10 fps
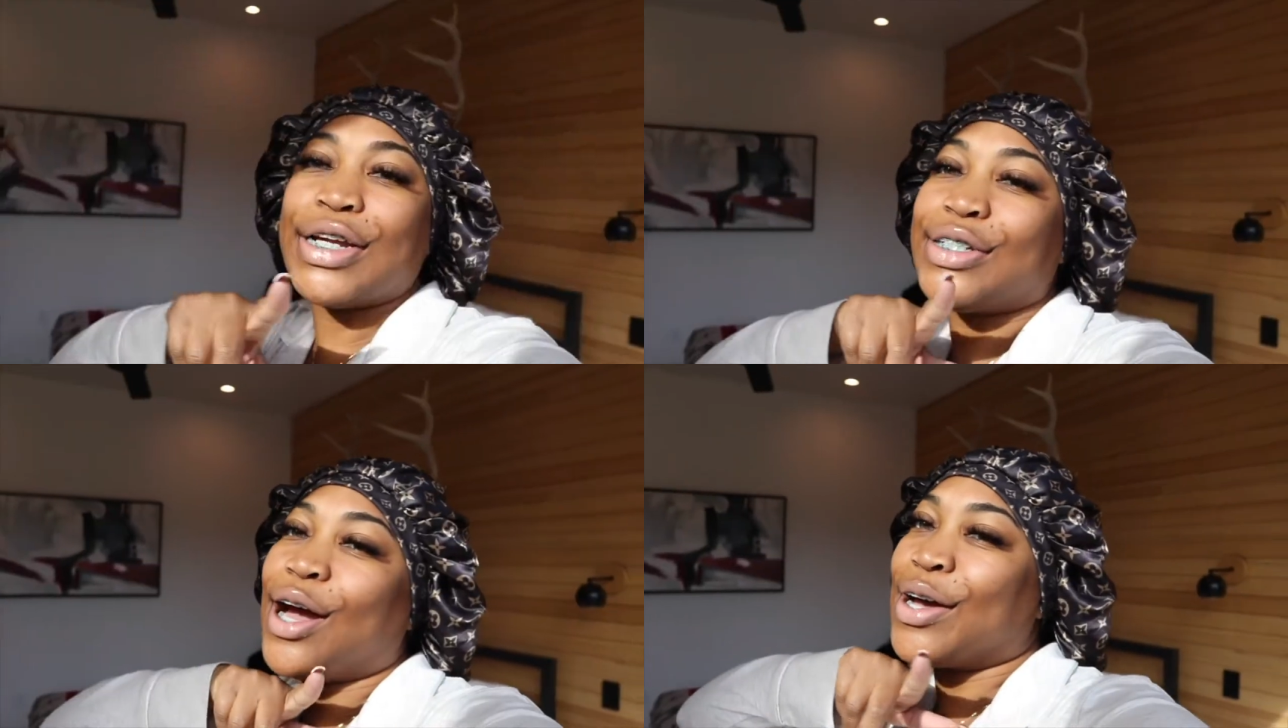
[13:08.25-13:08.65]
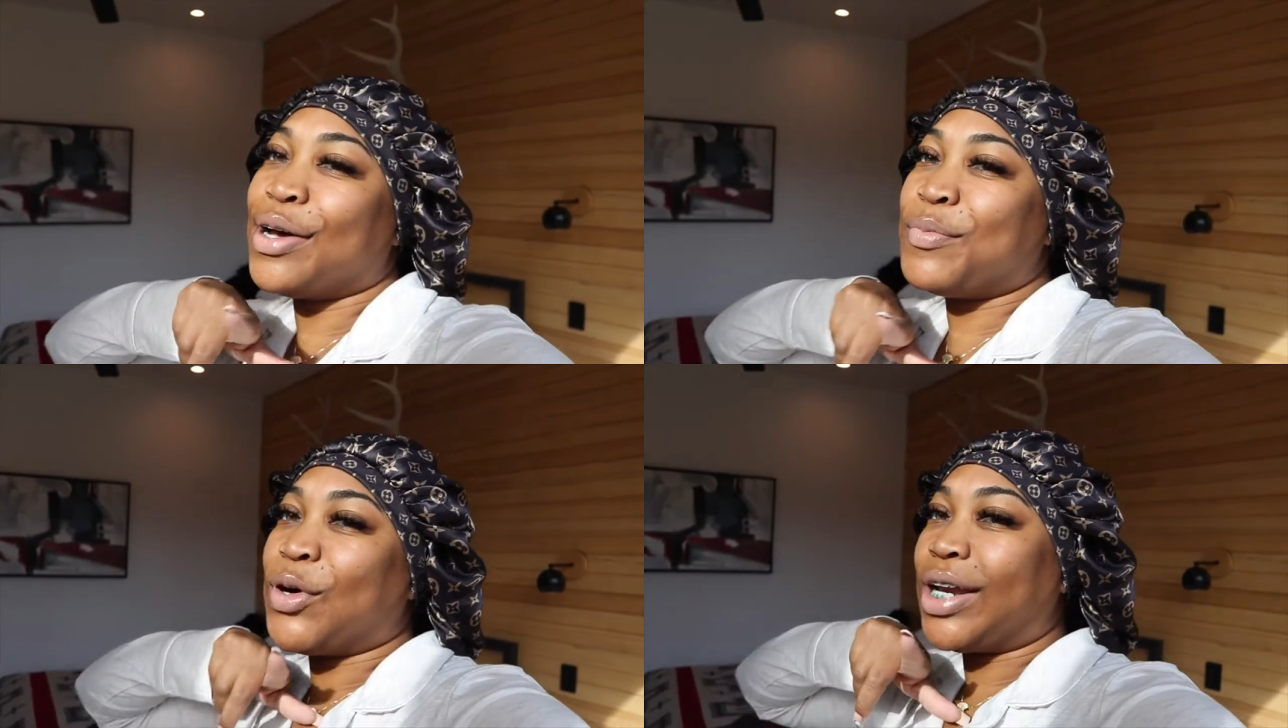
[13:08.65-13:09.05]
right, y'all.
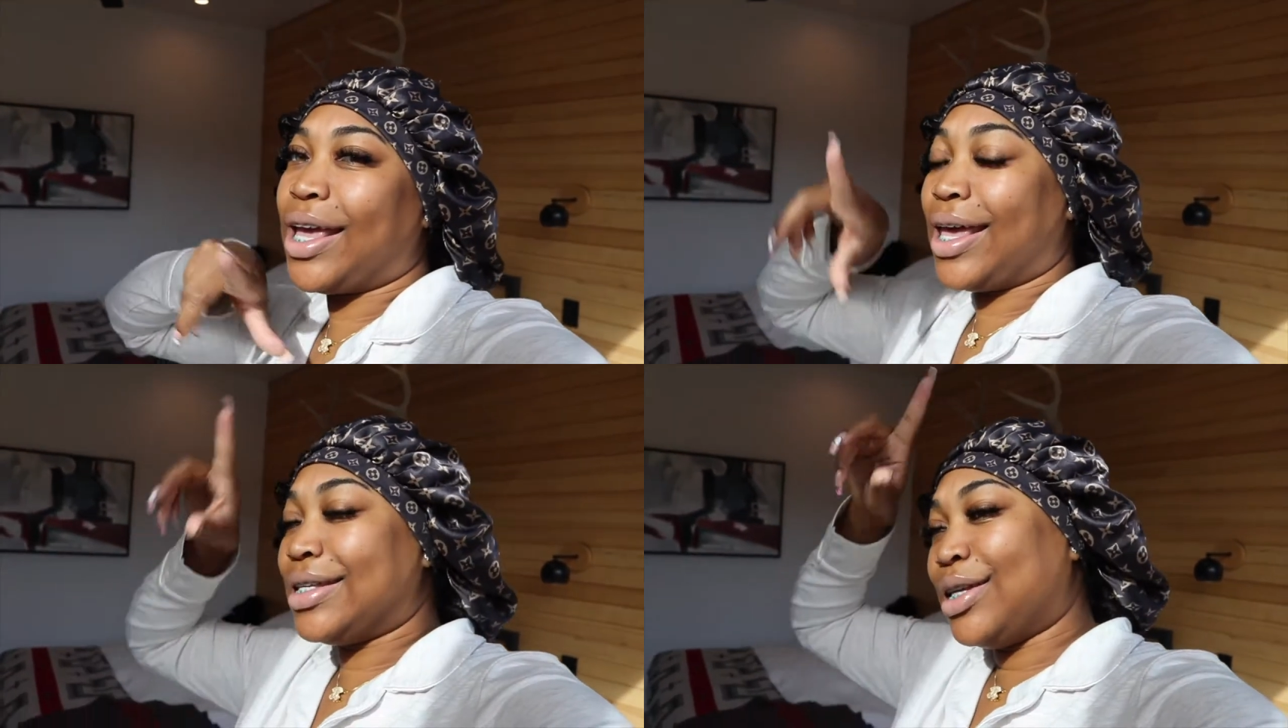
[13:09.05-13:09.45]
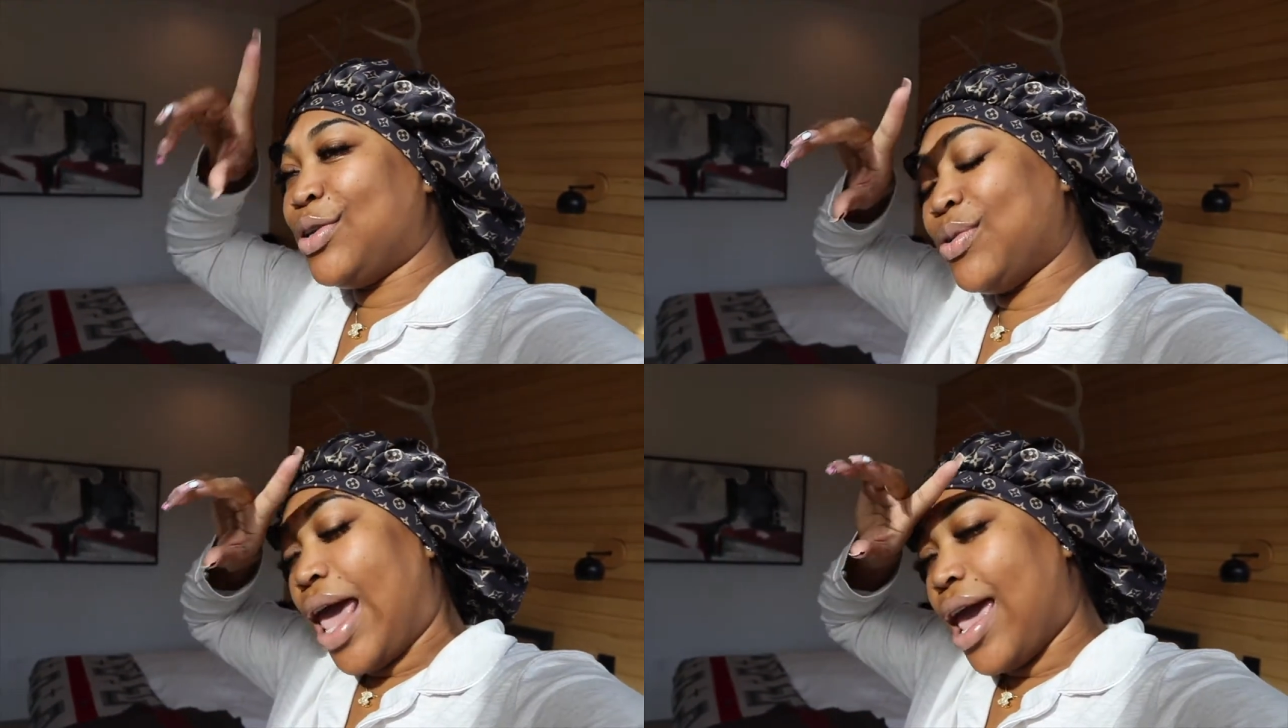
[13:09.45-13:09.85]
Good morning. It's a
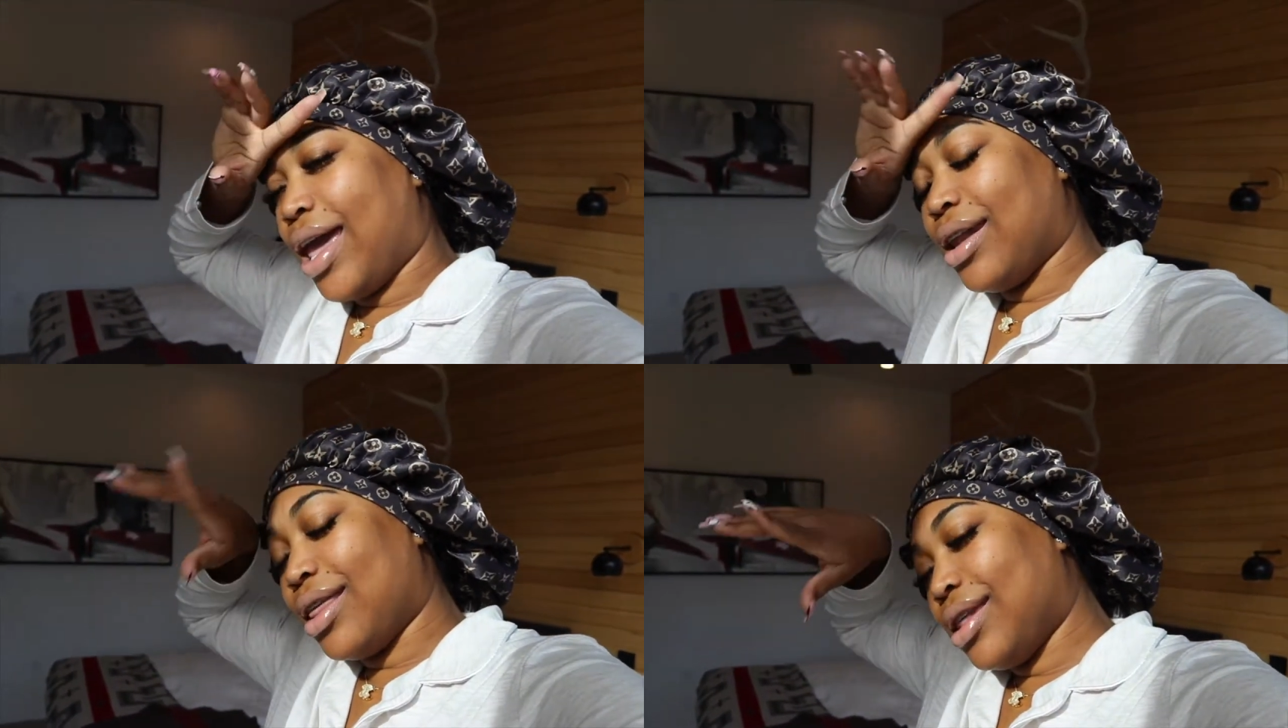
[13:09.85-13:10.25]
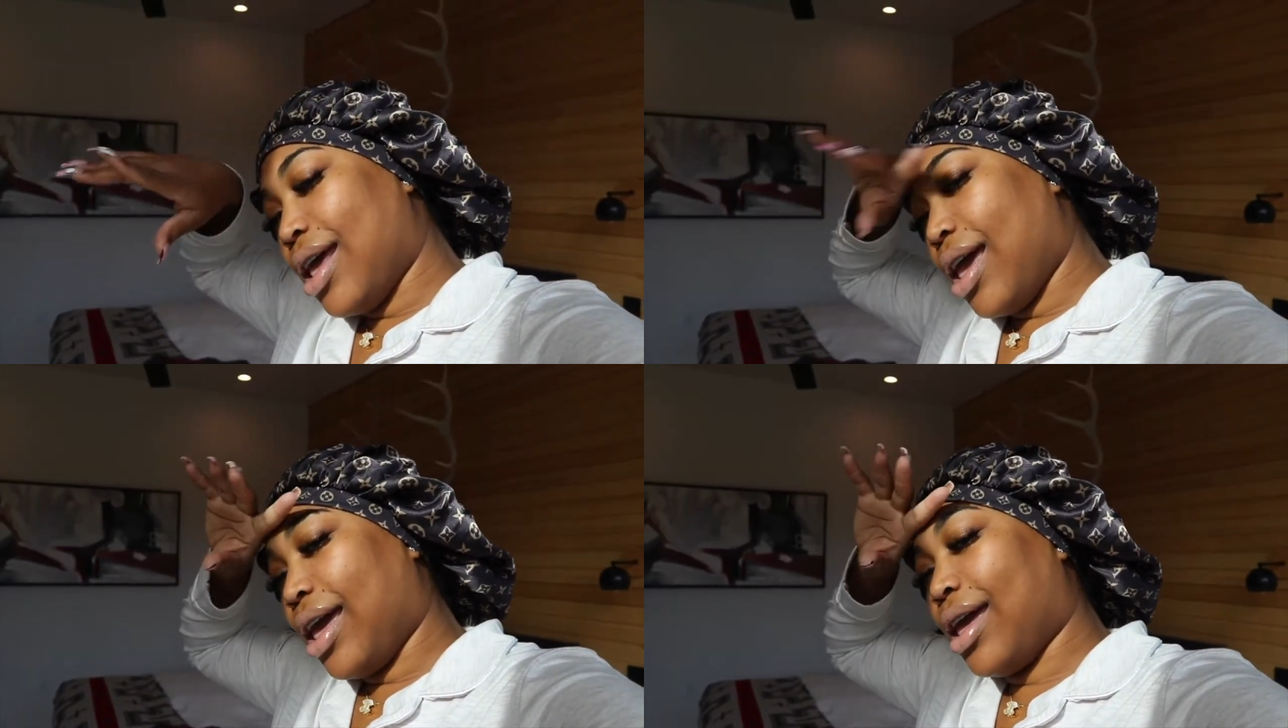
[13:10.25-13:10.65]
new day, another
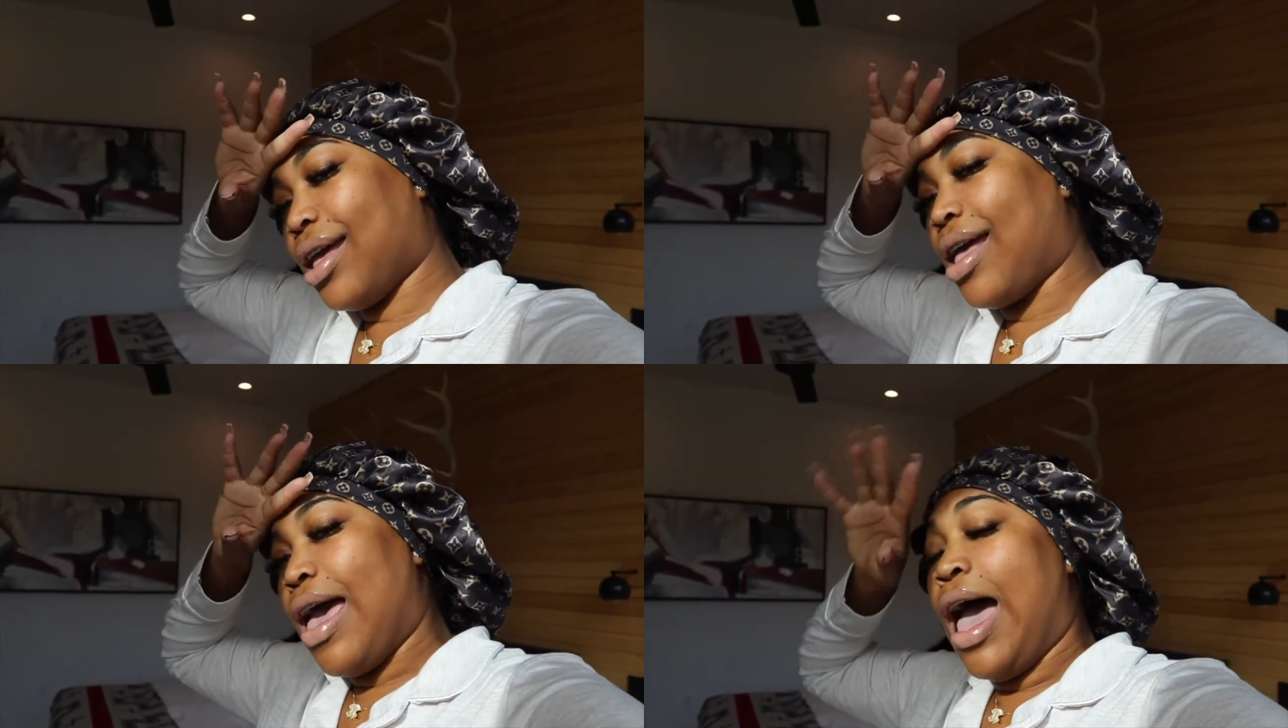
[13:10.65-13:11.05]
day.